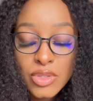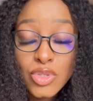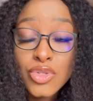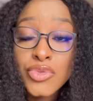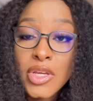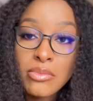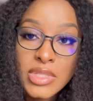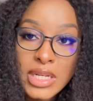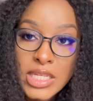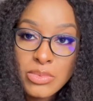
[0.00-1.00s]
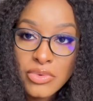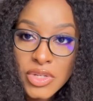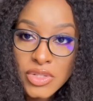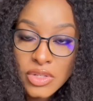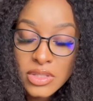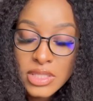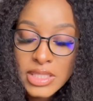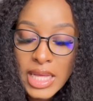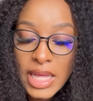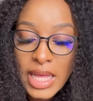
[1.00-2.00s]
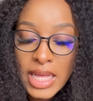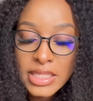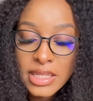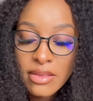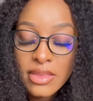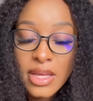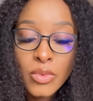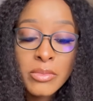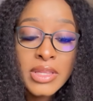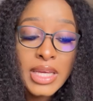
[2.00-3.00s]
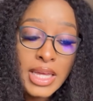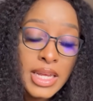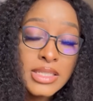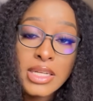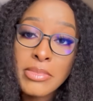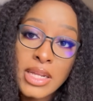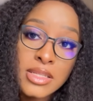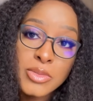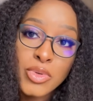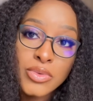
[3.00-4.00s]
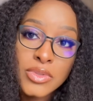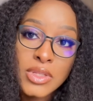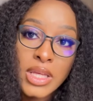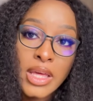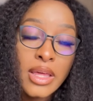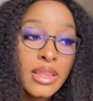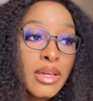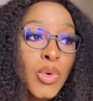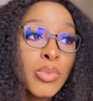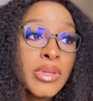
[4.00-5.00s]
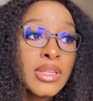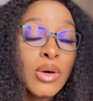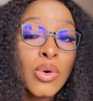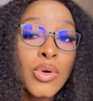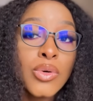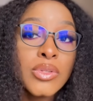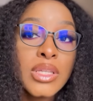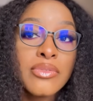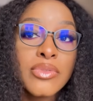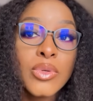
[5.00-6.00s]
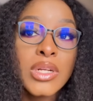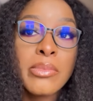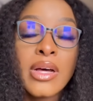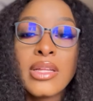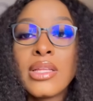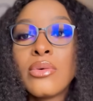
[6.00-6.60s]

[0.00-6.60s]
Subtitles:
dreams and aspirations, and there are women that can actually balance both. There are women that all they've thought about